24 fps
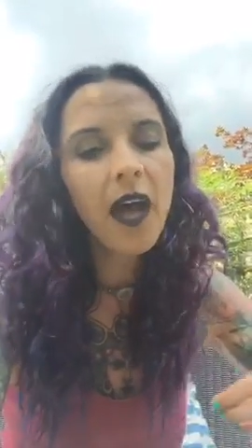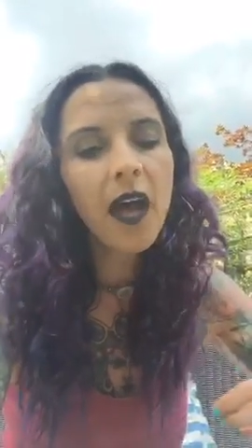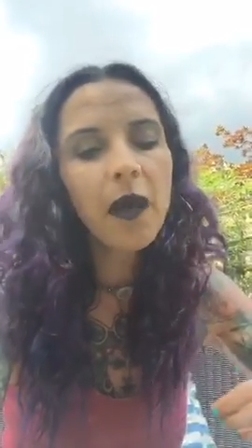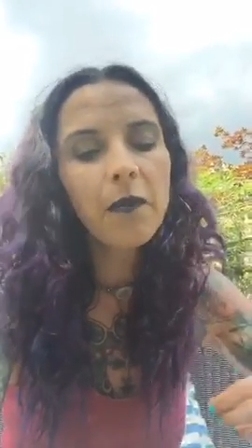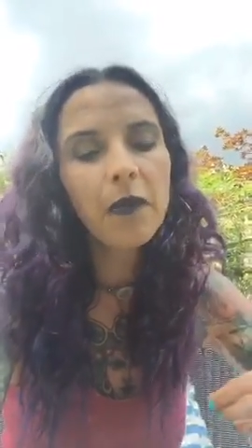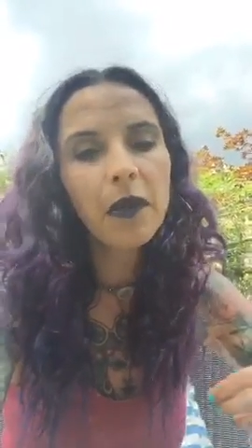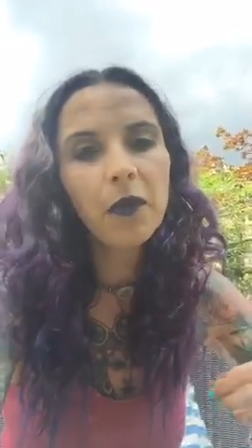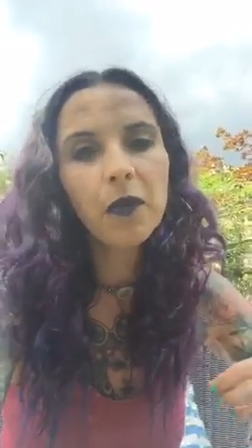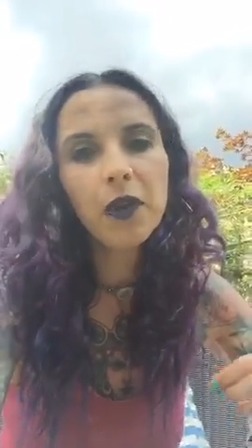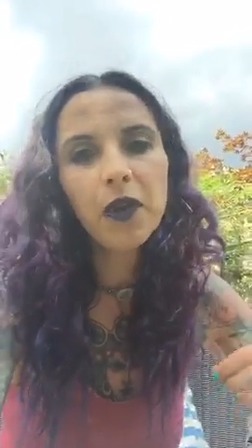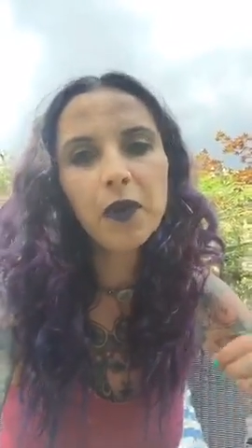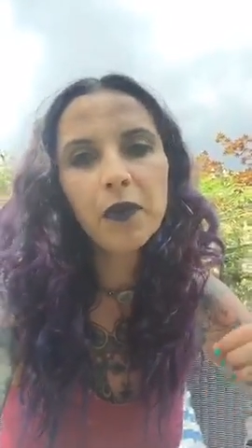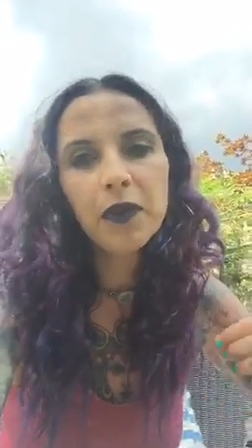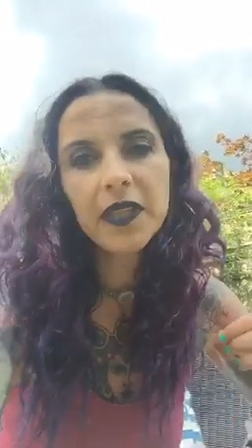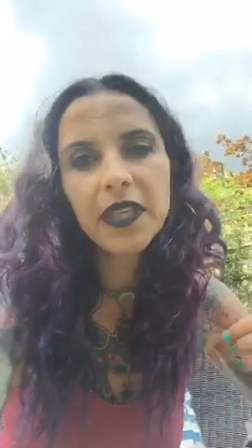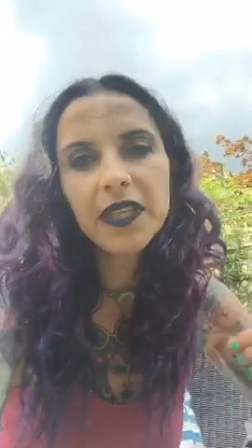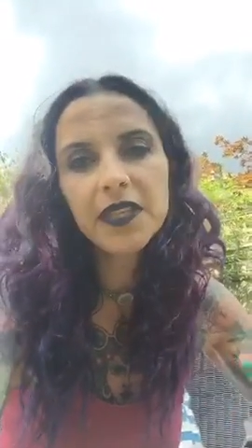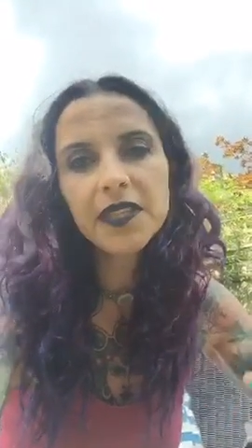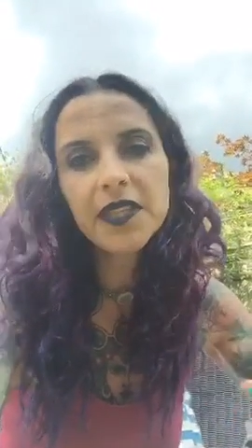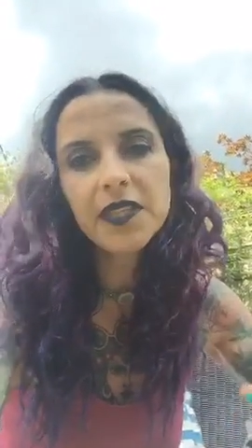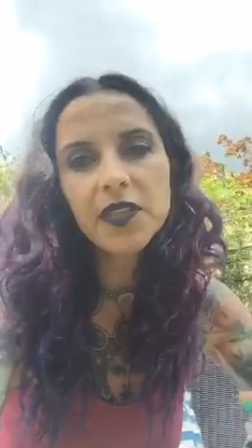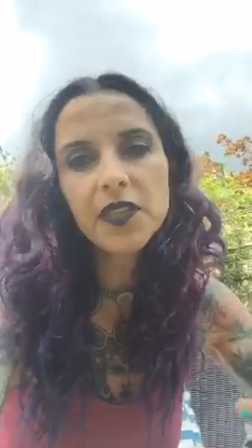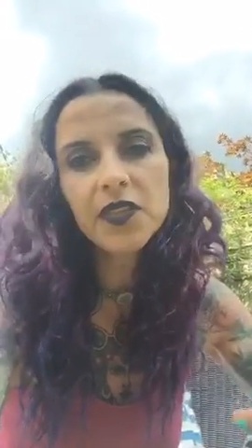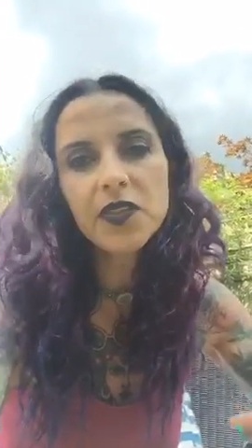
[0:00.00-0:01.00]
I work with
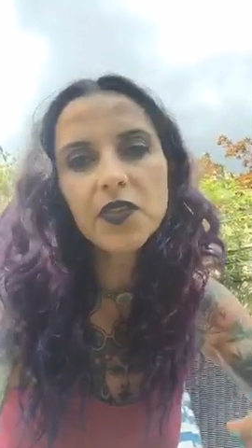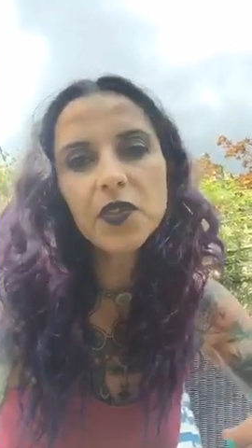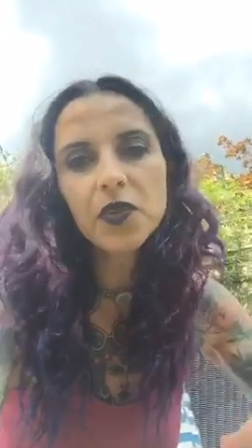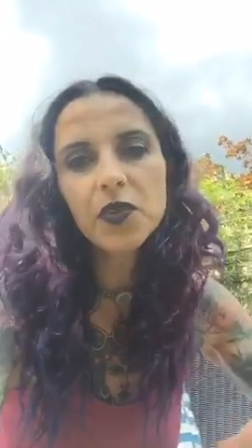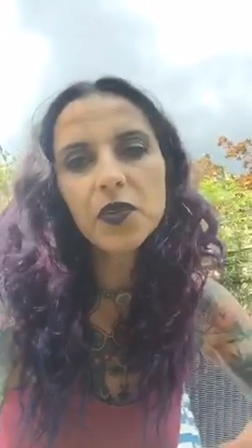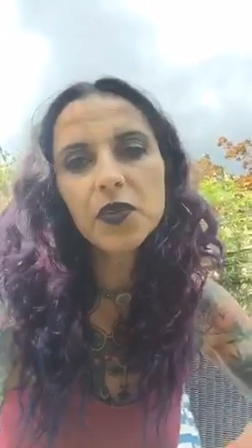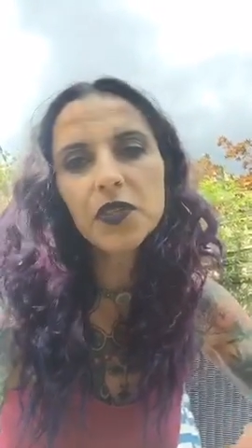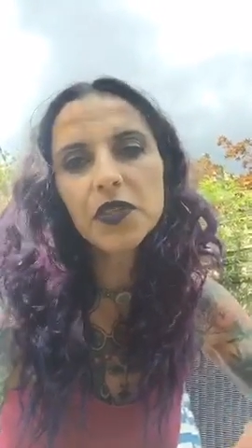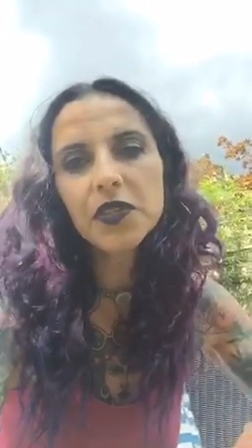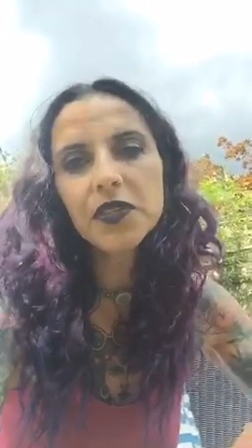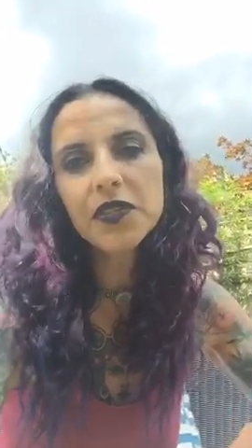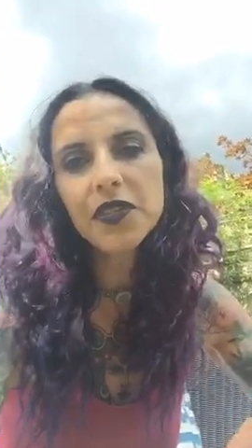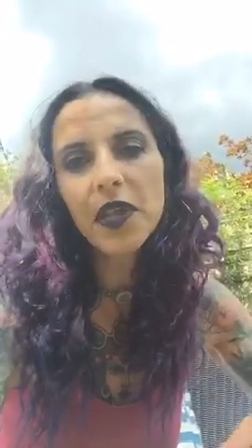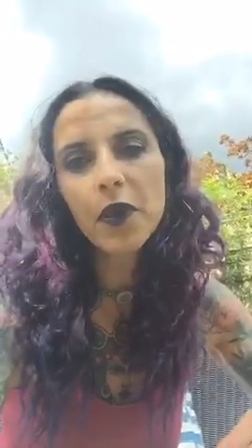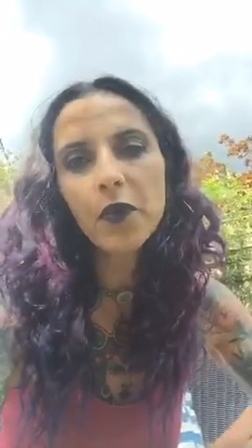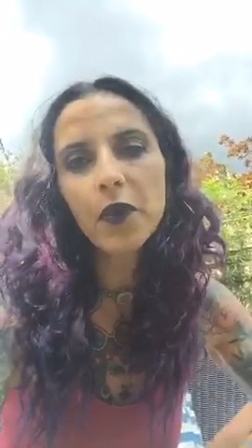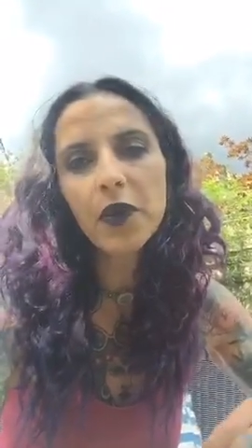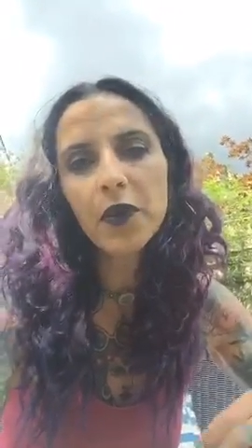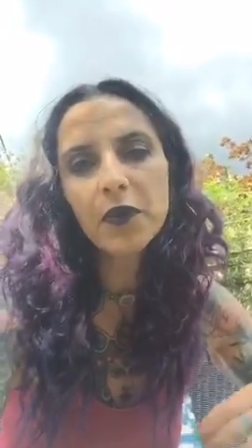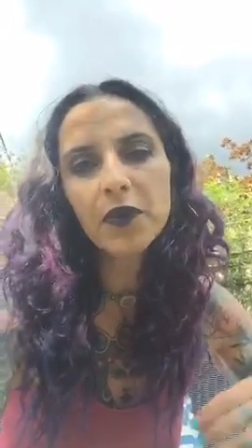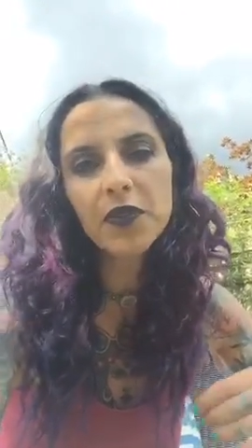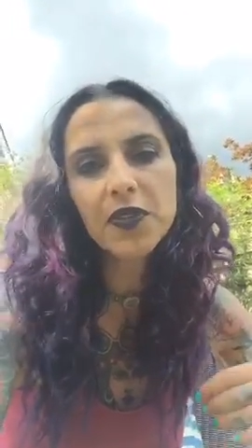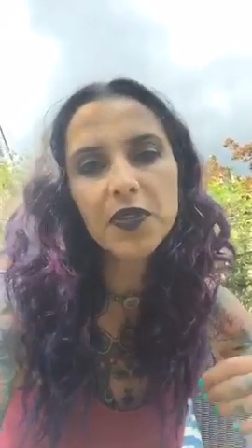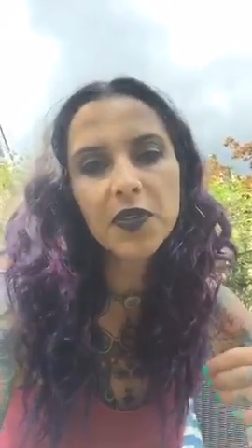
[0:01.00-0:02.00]
eating disorders. I work
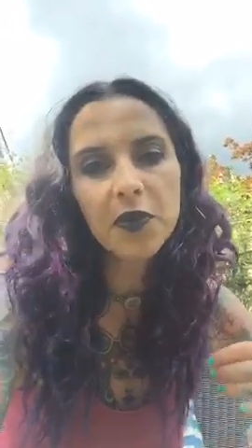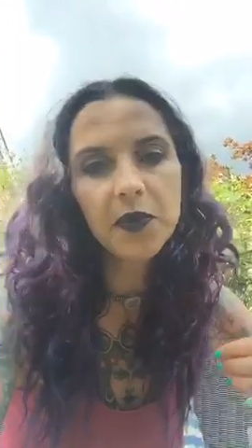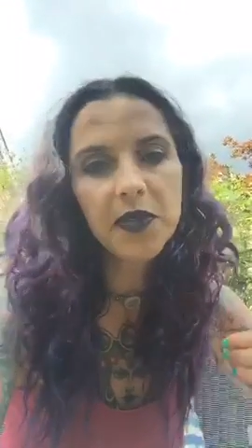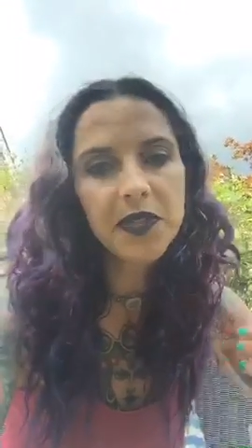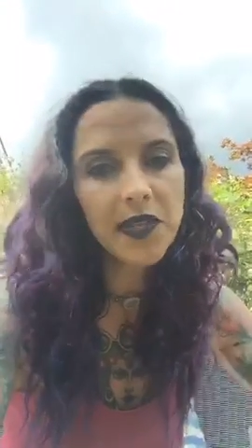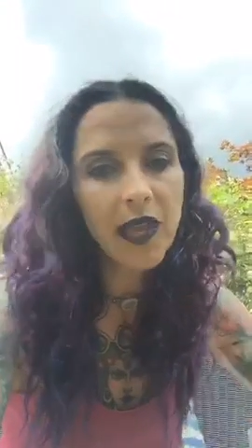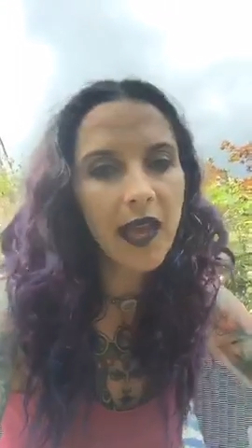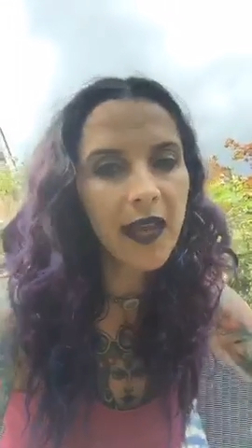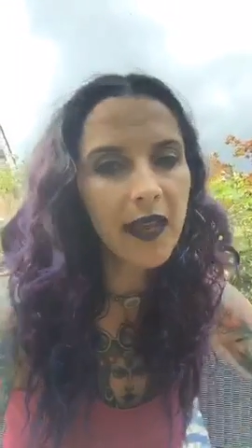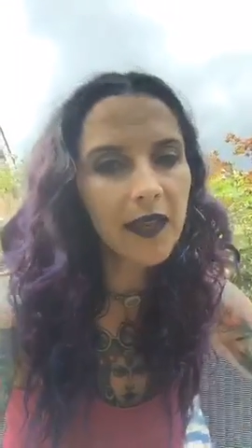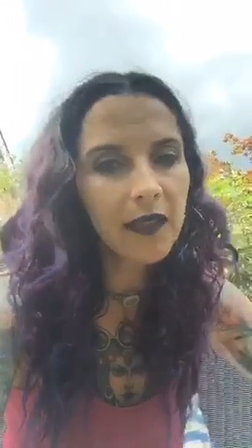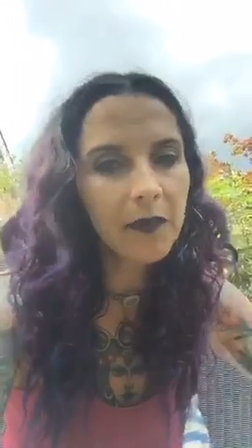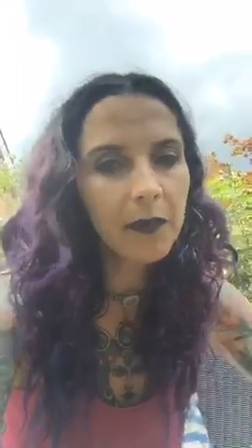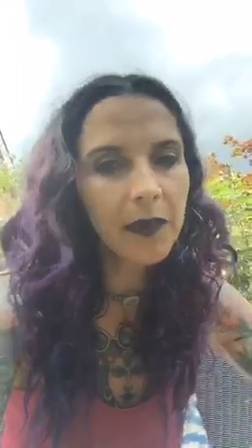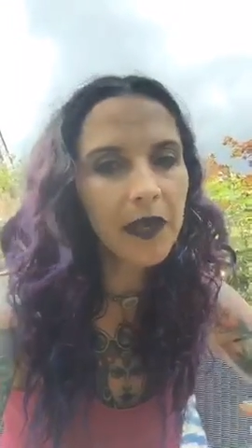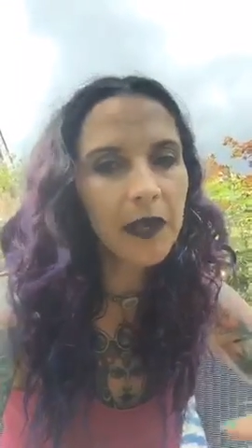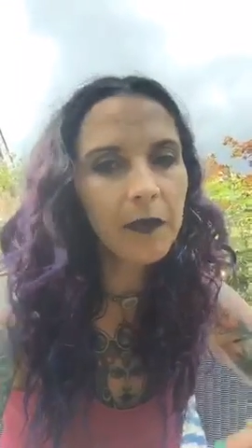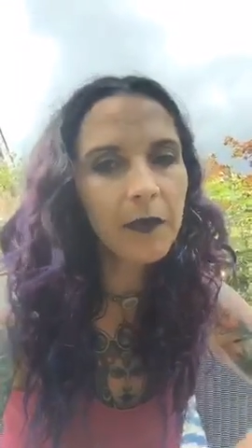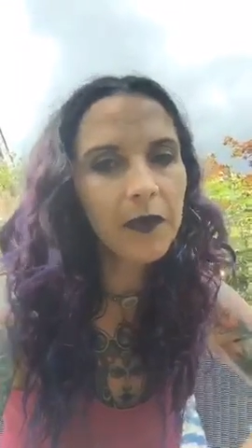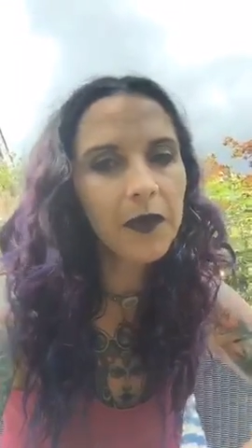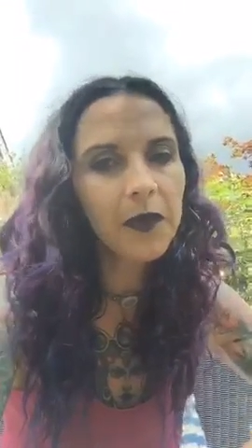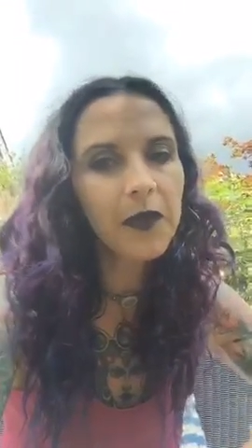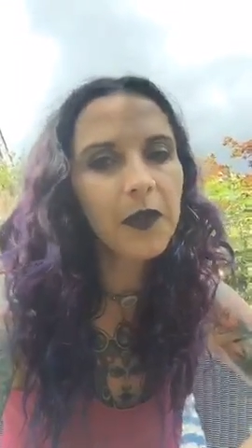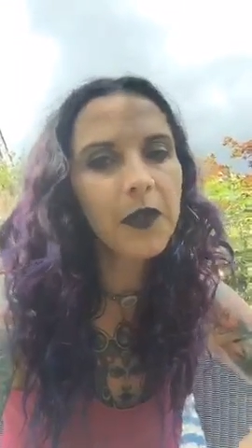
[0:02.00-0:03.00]
with suicidal
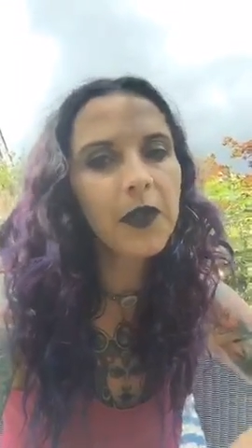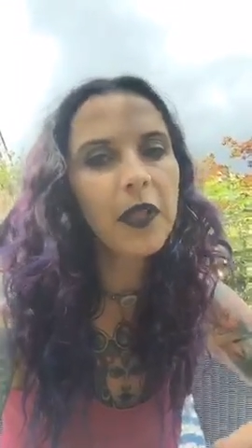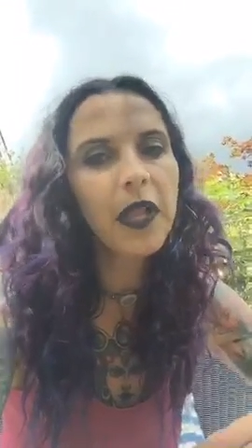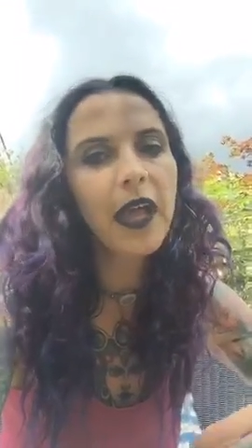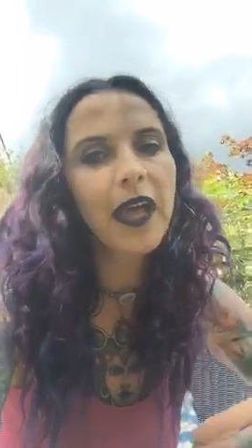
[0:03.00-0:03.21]
people.